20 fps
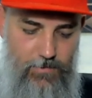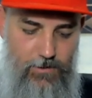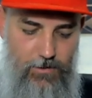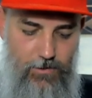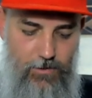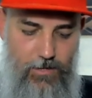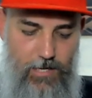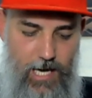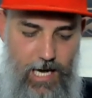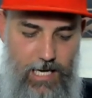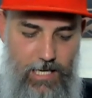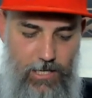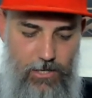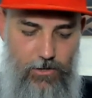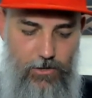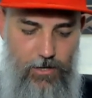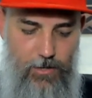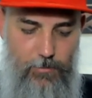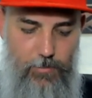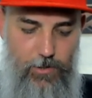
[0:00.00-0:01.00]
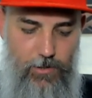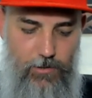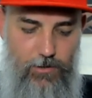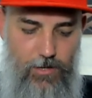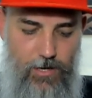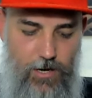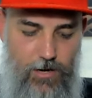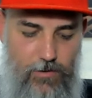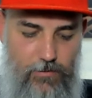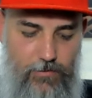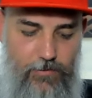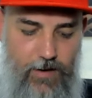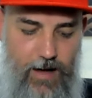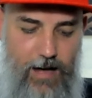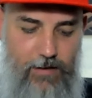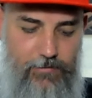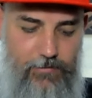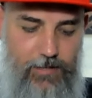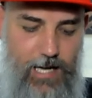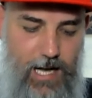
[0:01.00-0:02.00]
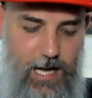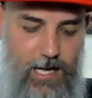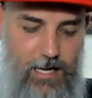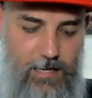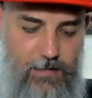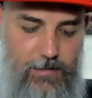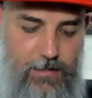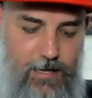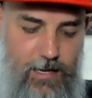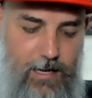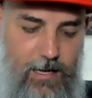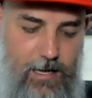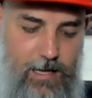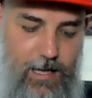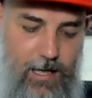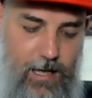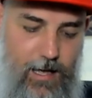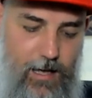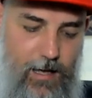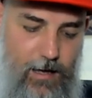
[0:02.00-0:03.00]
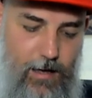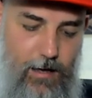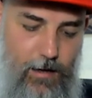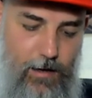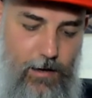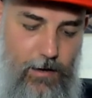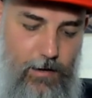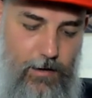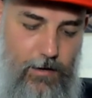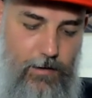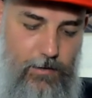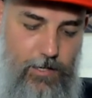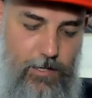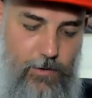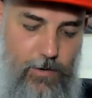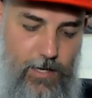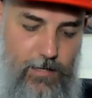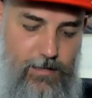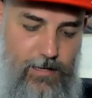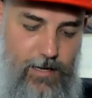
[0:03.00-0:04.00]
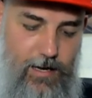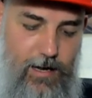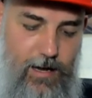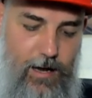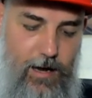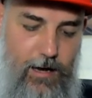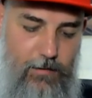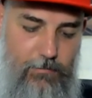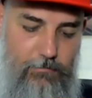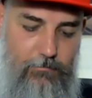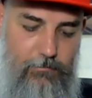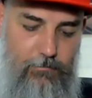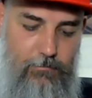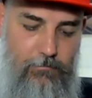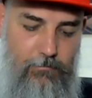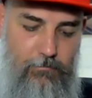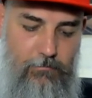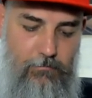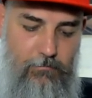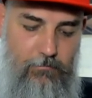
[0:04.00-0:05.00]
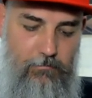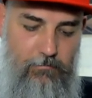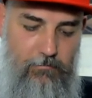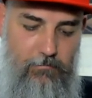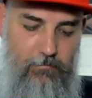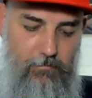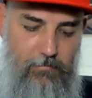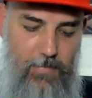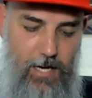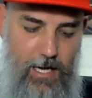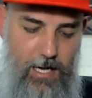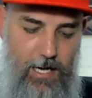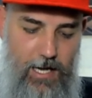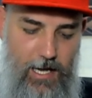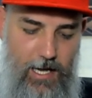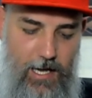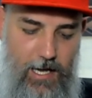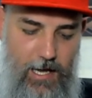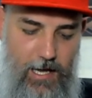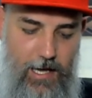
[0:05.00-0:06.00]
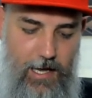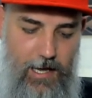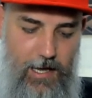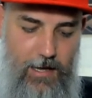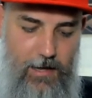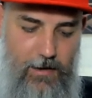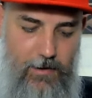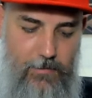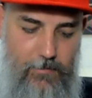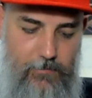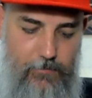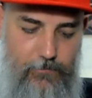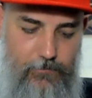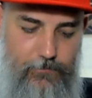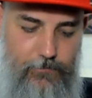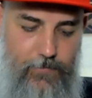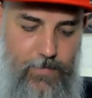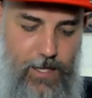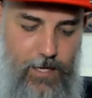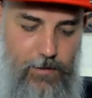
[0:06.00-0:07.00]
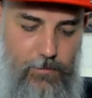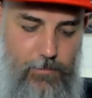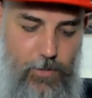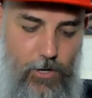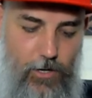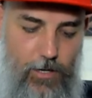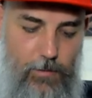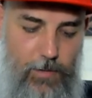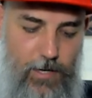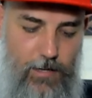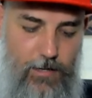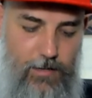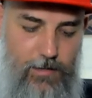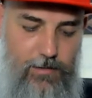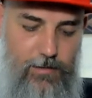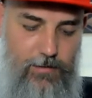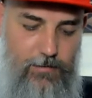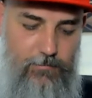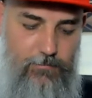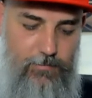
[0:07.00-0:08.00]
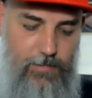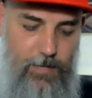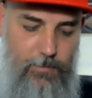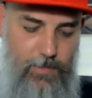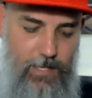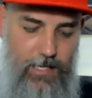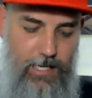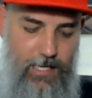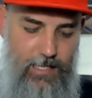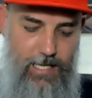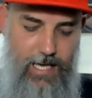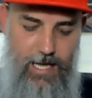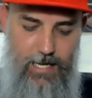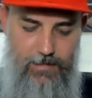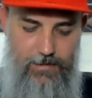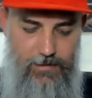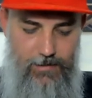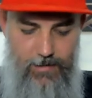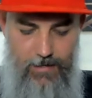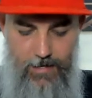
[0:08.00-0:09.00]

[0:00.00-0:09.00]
UK, Europe, you'd know Five Guys, USA, Burger Brothers, something like that.